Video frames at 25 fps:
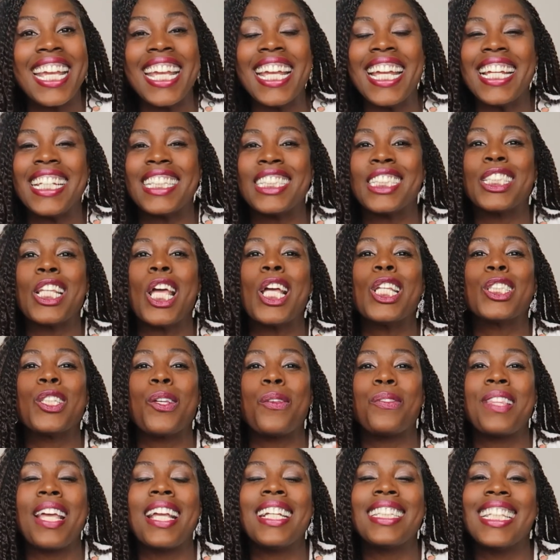it.
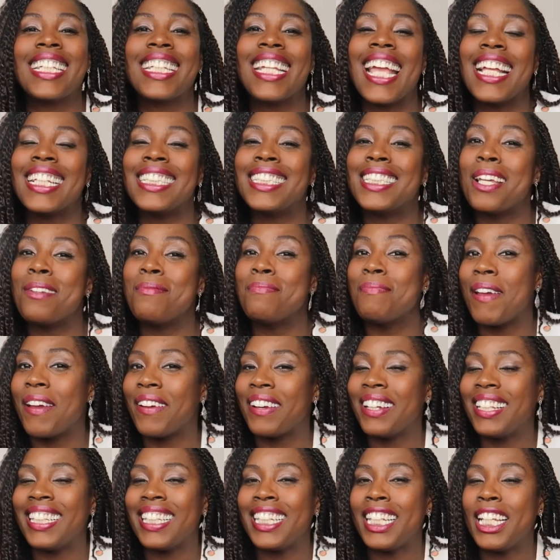So thanks again to
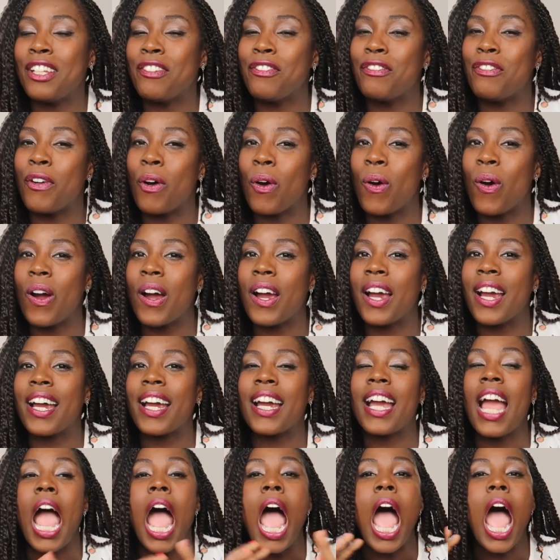Mary Lee
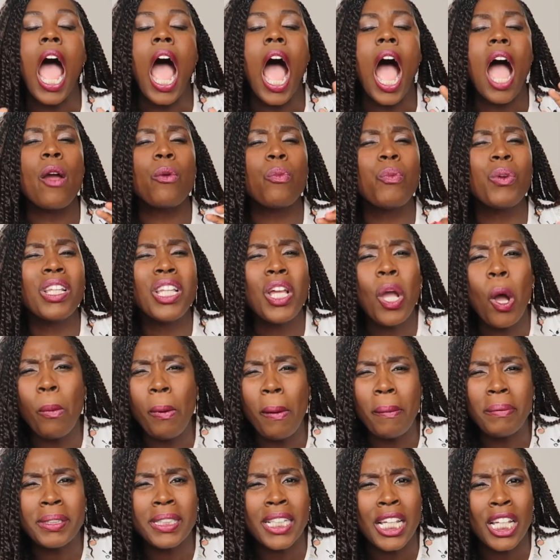for, I really
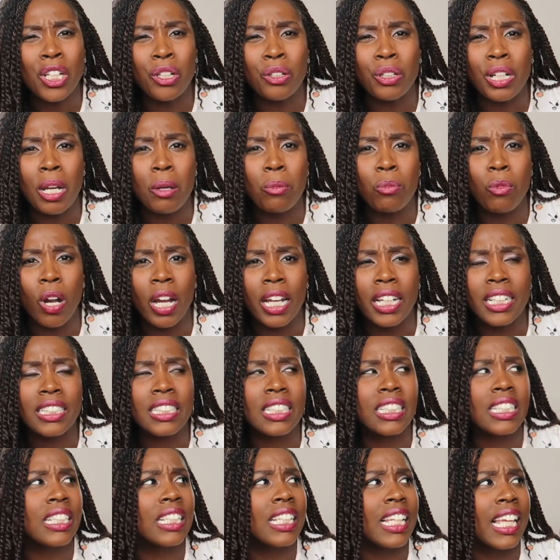hope I'm saying your name right.
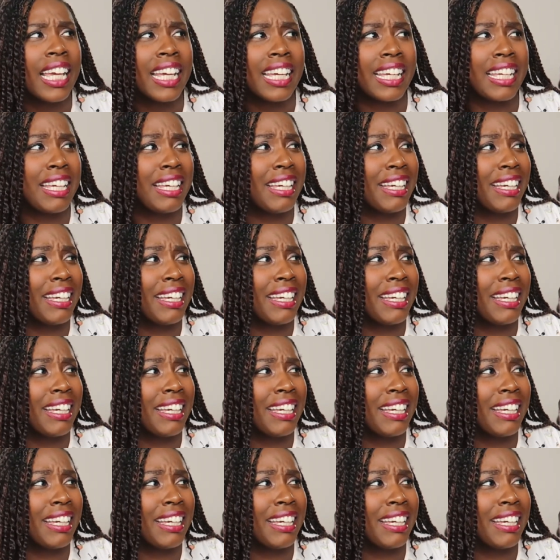Like,